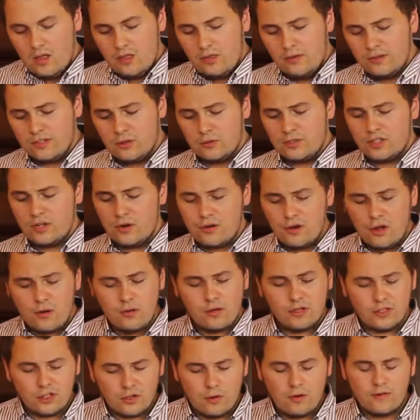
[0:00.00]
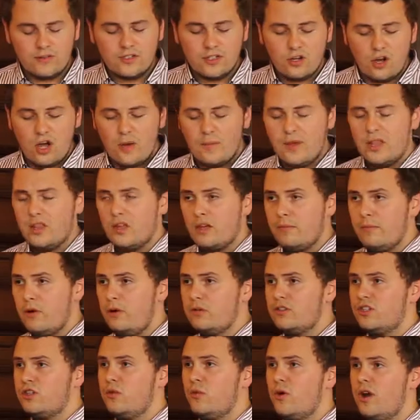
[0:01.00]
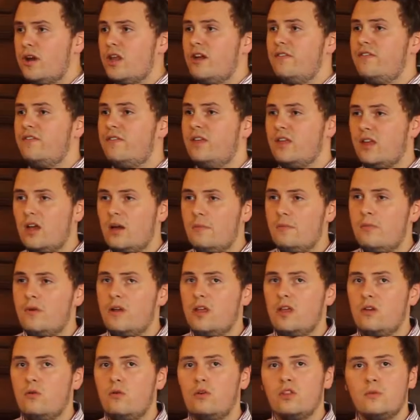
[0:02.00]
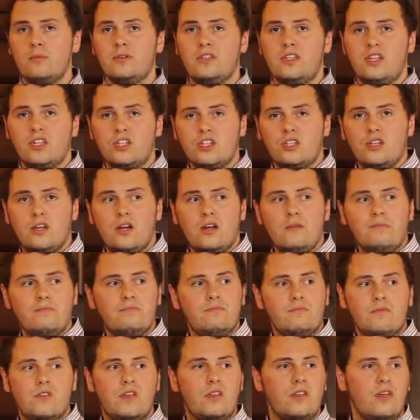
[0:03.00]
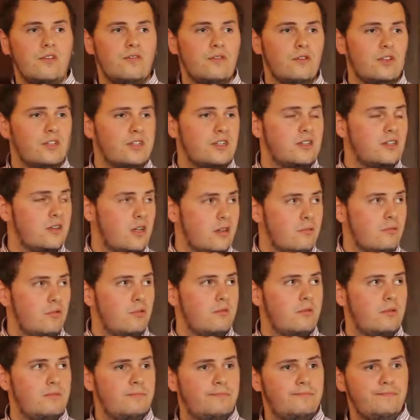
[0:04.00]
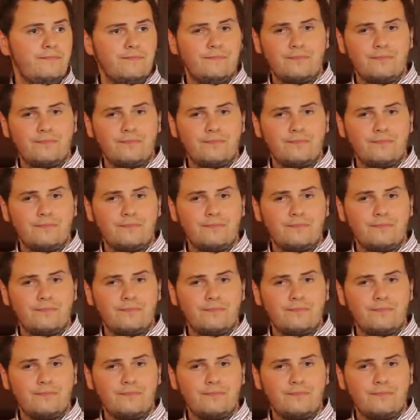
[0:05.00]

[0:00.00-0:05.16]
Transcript: There's also no control of timing the compulsory winding up for the company or the petitioner, and therefore this is another problem.